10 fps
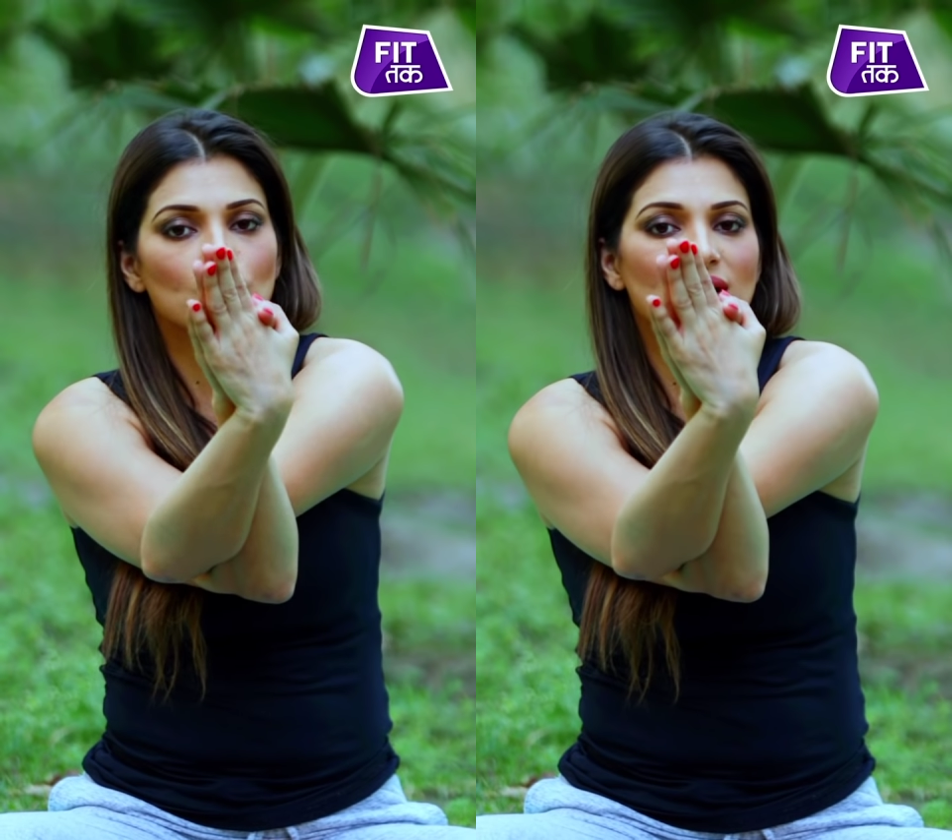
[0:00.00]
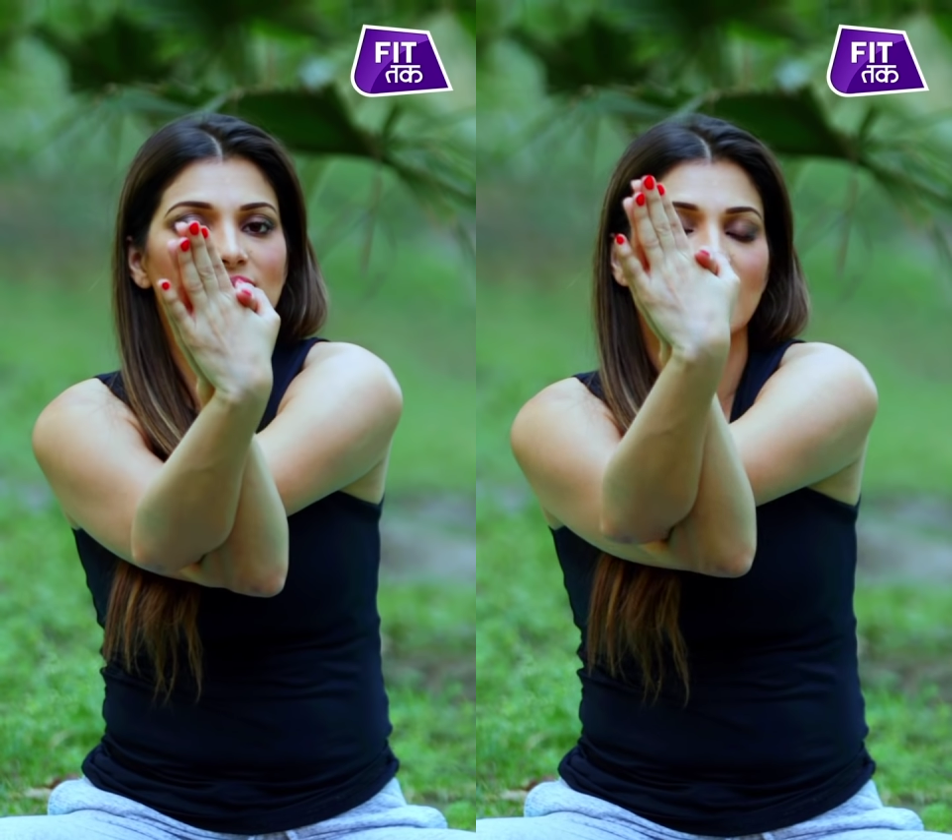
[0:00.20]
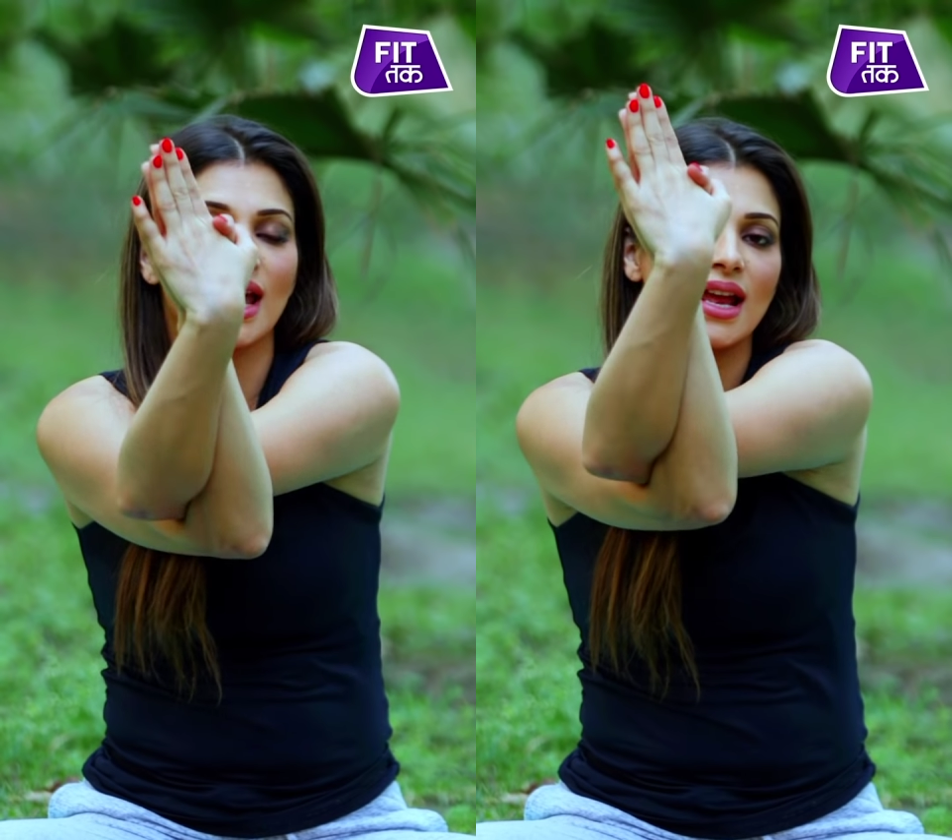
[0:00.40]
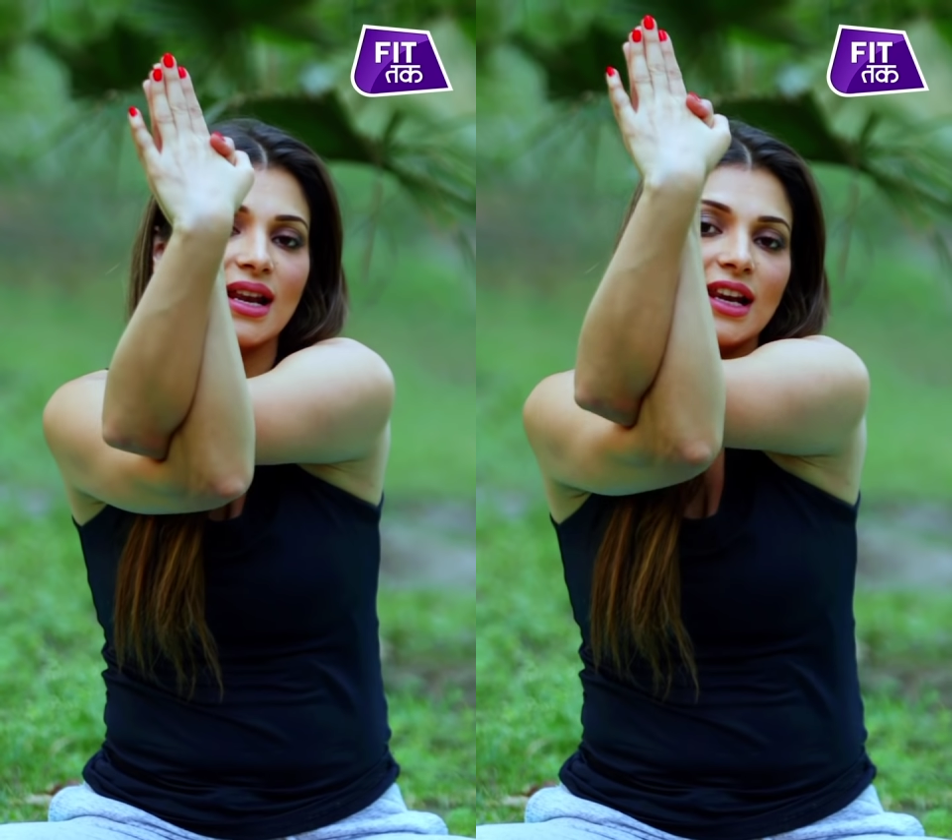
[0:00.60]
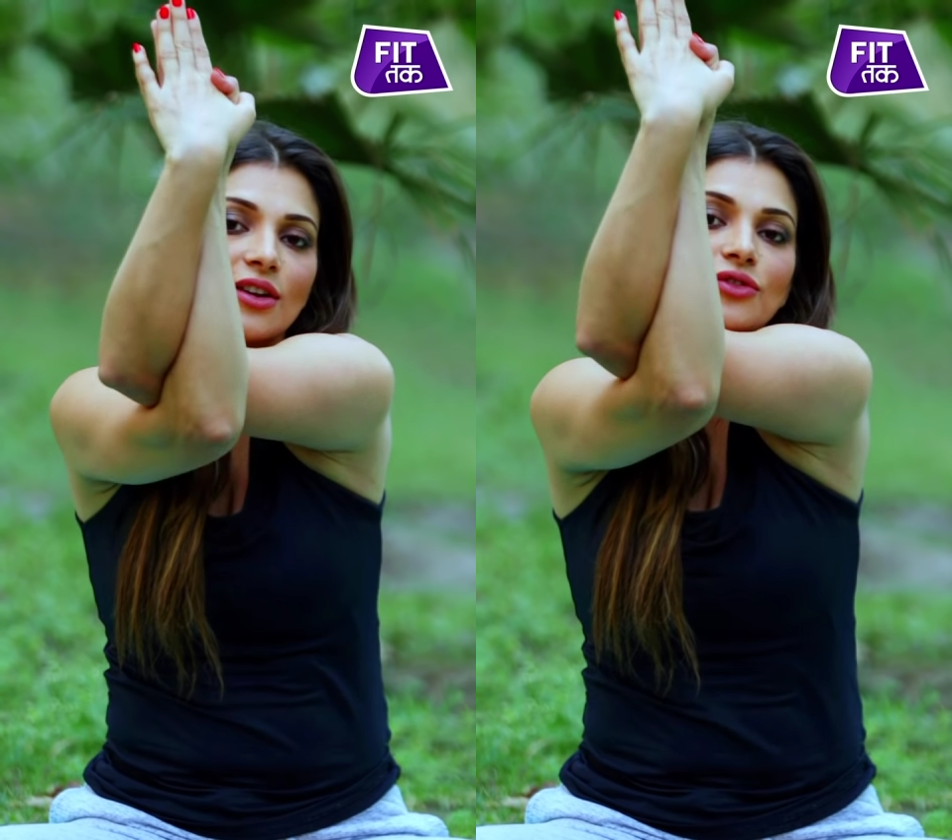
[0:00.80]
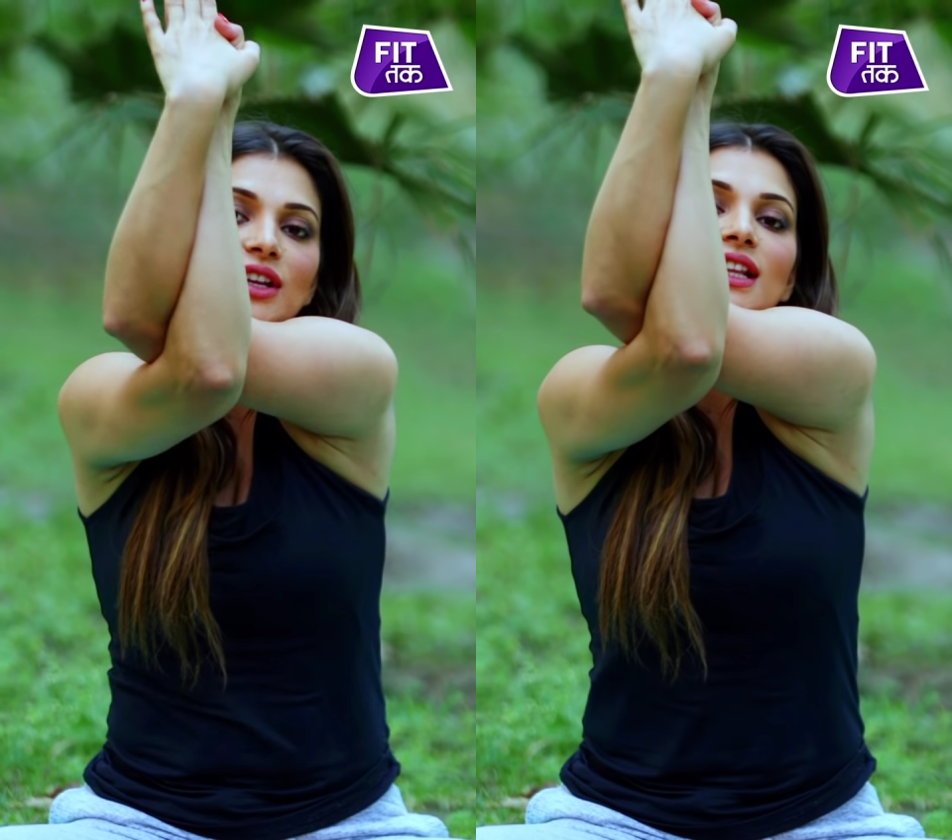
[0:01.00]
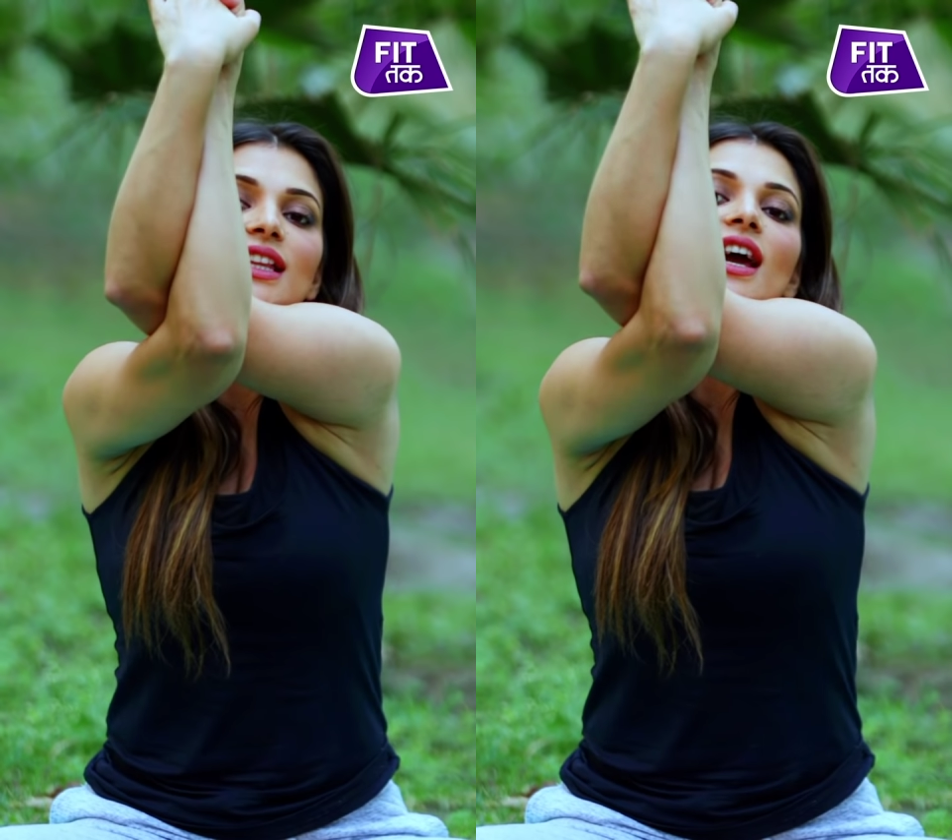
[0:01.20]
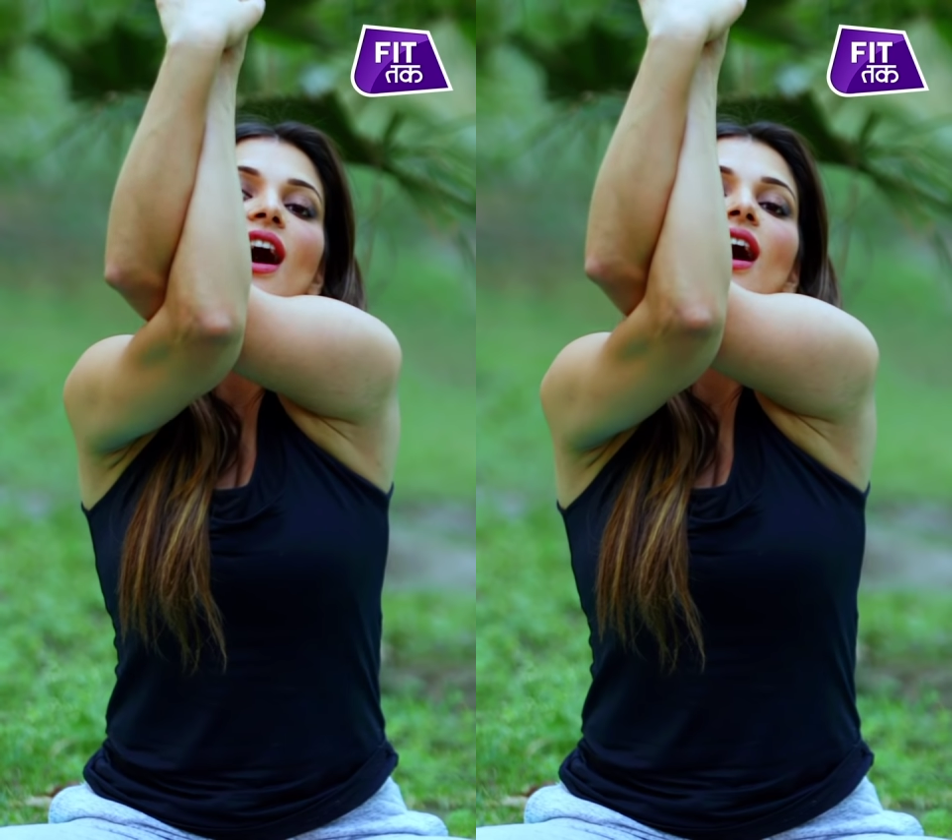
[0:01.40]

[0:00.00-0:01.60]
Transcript: once again, lifting the